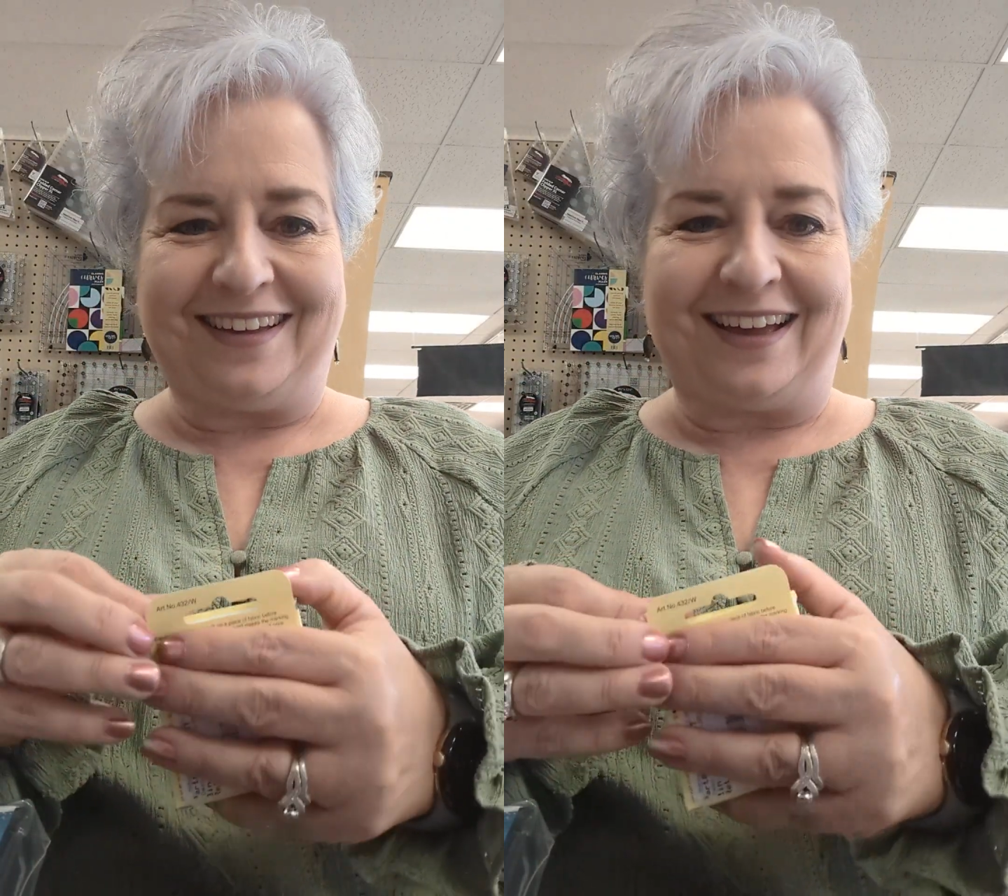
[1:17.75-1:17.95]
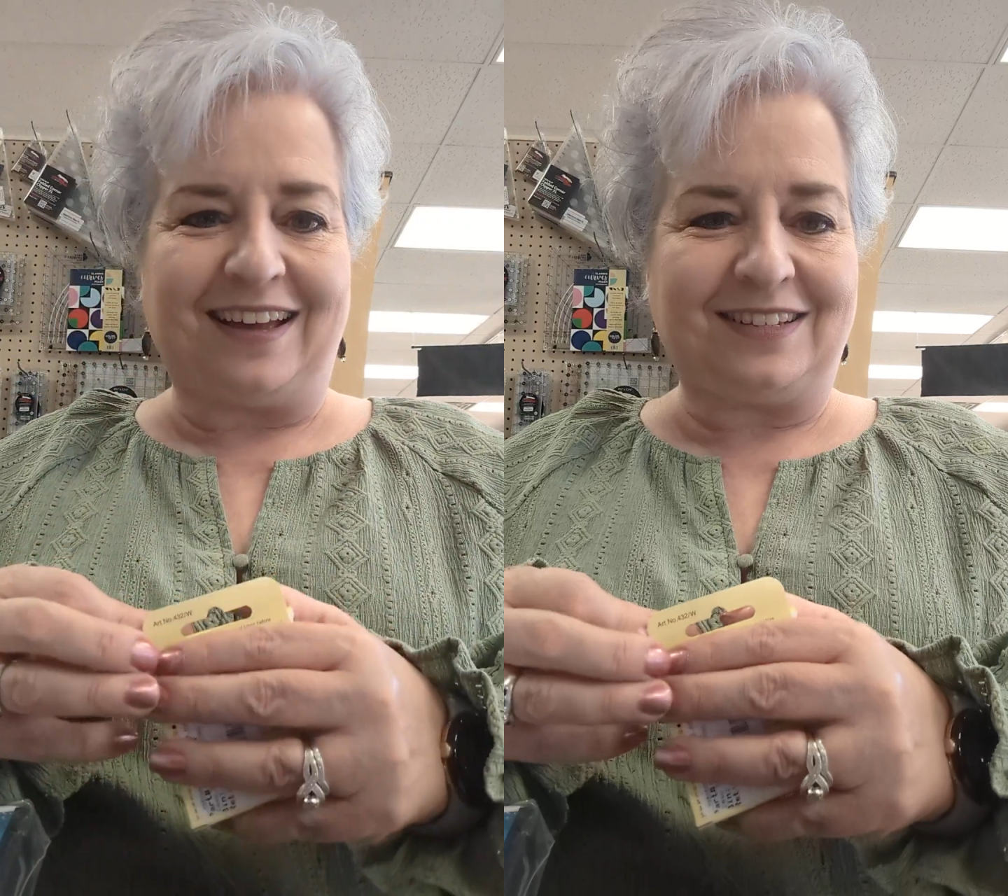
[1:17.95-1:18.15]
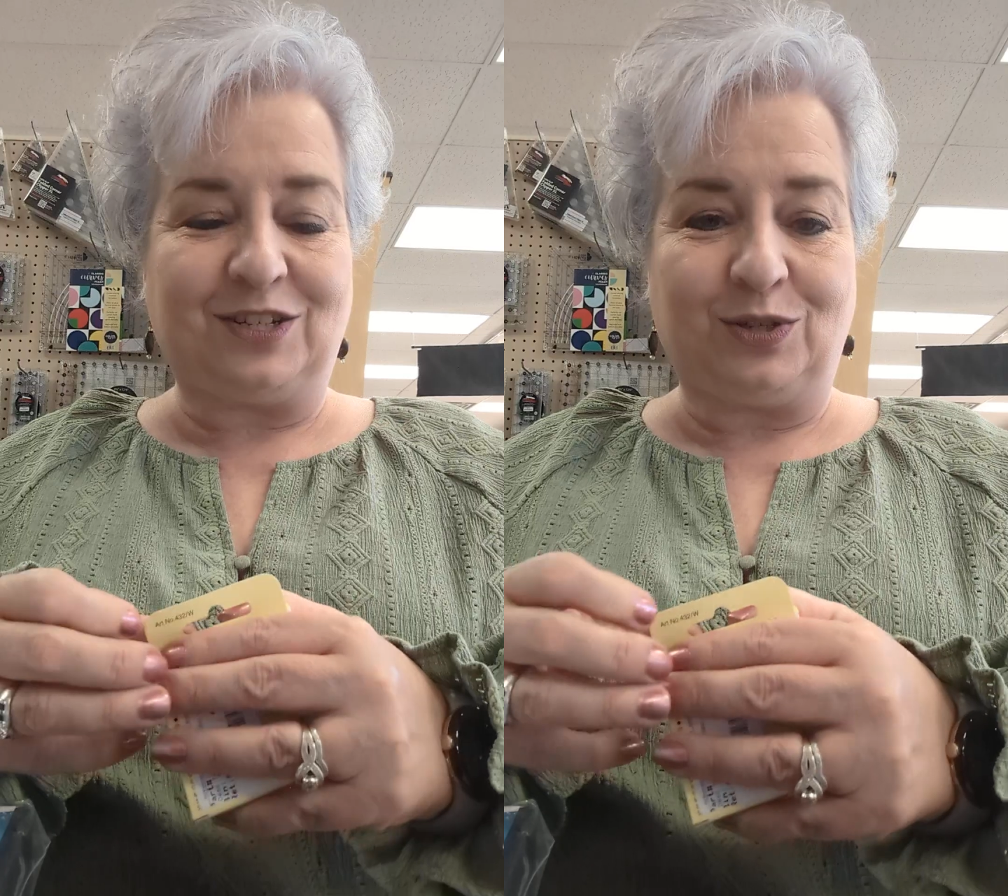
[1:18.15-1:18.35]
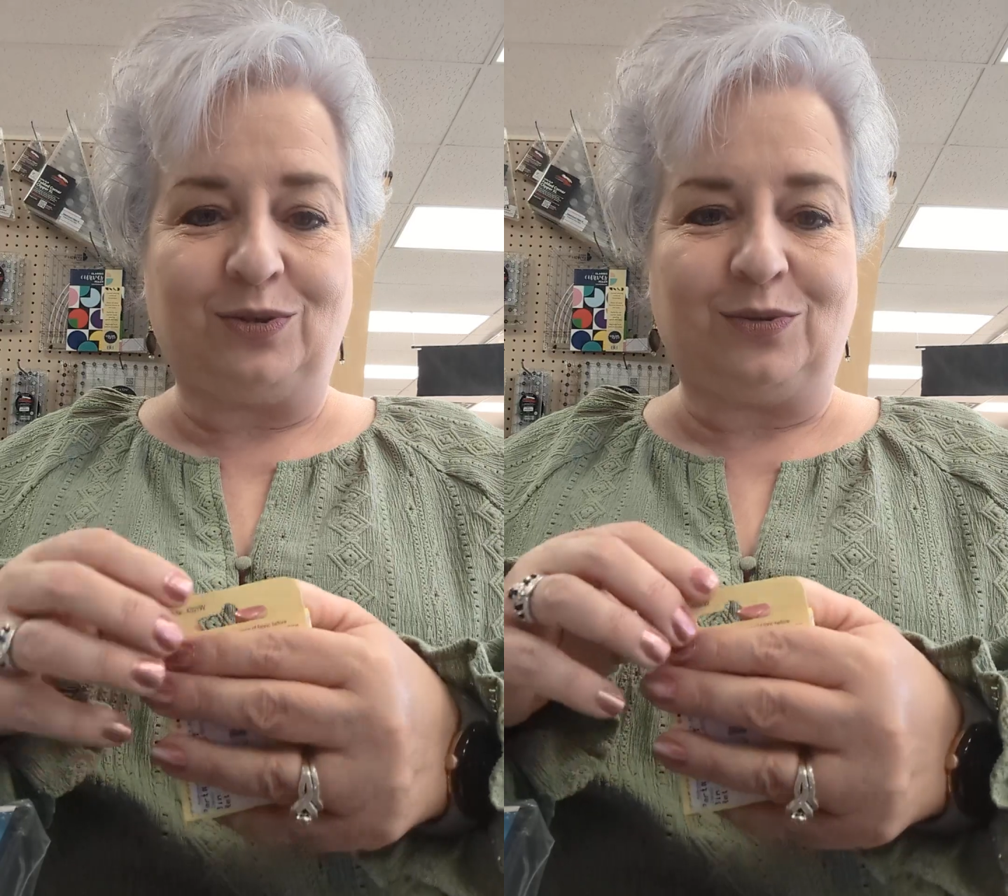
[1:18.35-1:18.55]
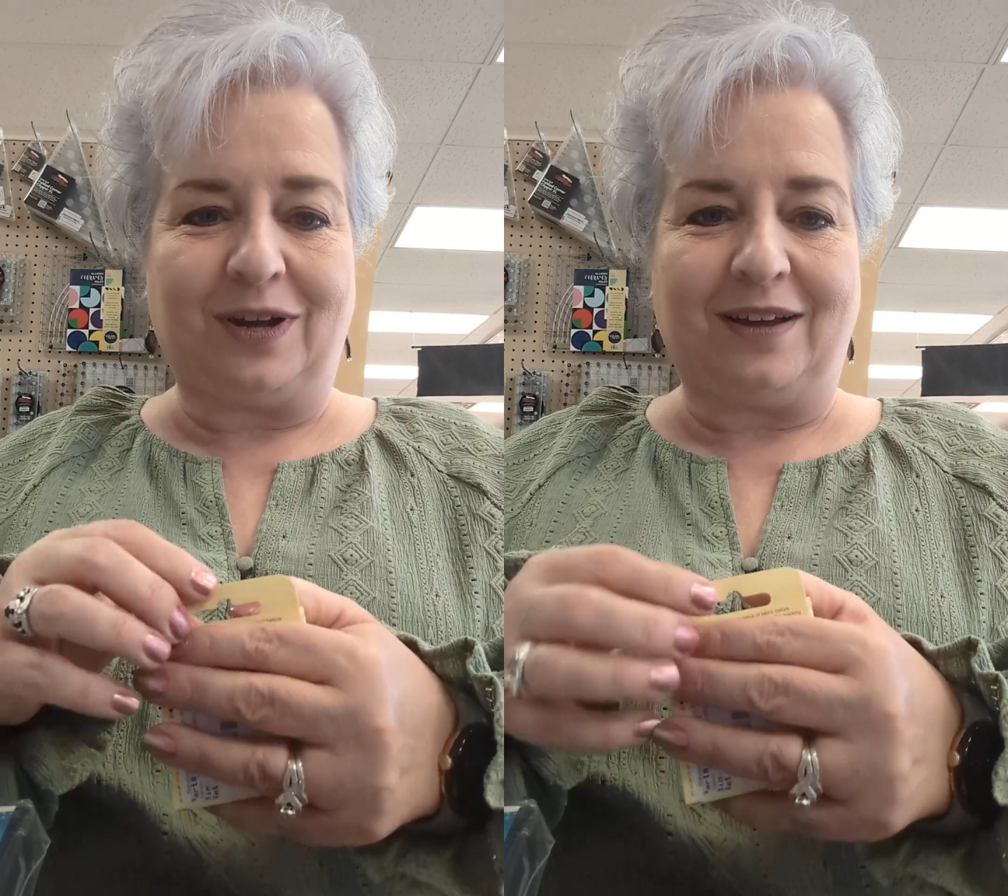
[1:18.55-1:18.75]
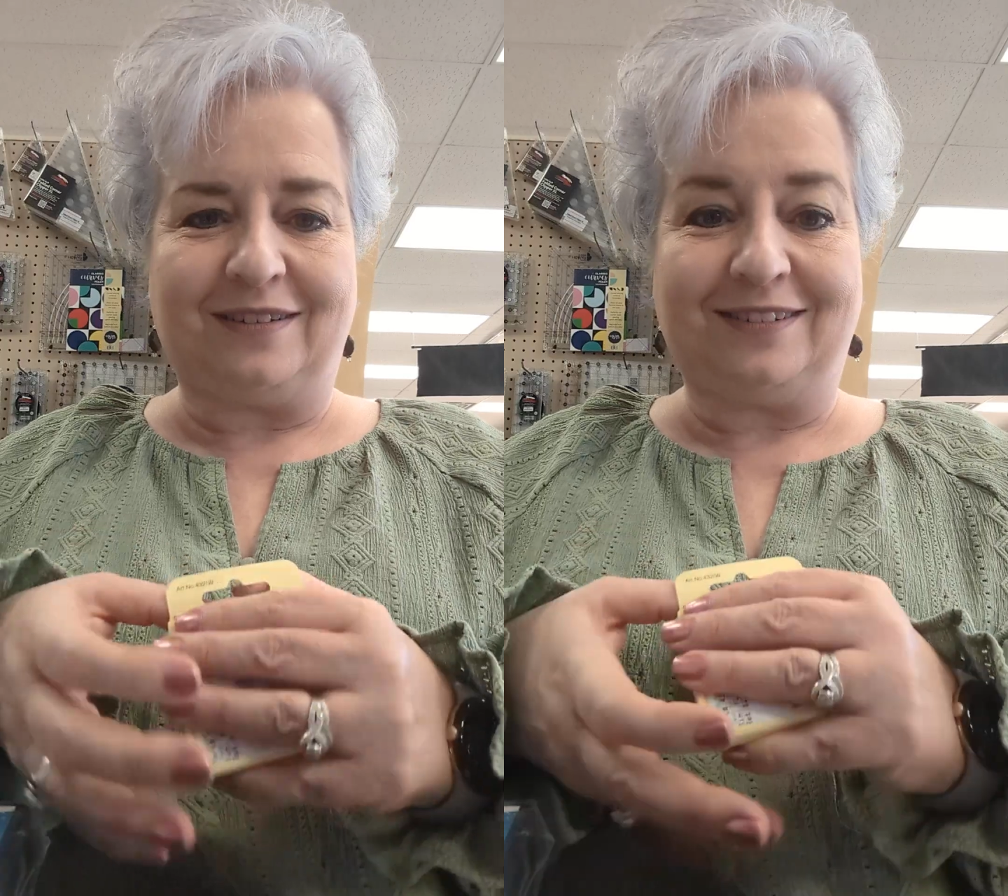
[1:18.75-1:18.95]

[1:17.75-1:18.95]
has to